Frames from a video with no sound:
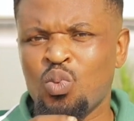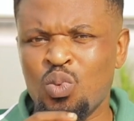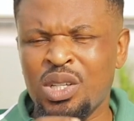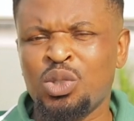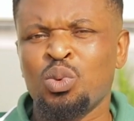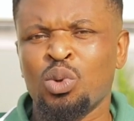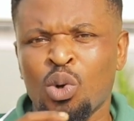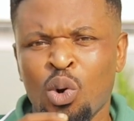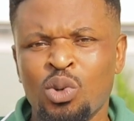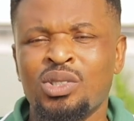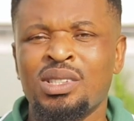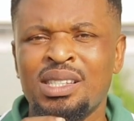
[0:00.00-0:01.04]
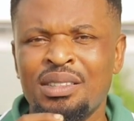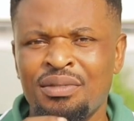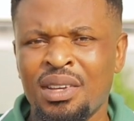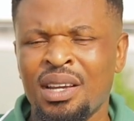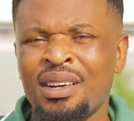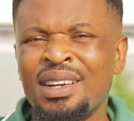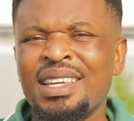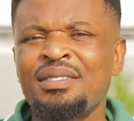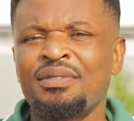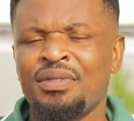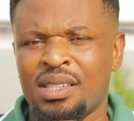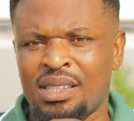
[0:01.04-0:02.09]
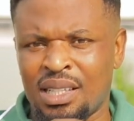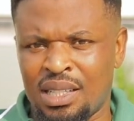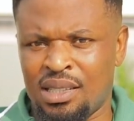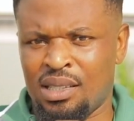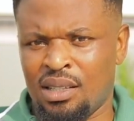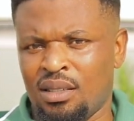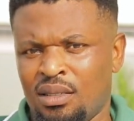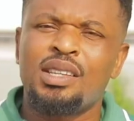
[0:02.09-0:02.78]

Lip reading: which would cause severe infertility.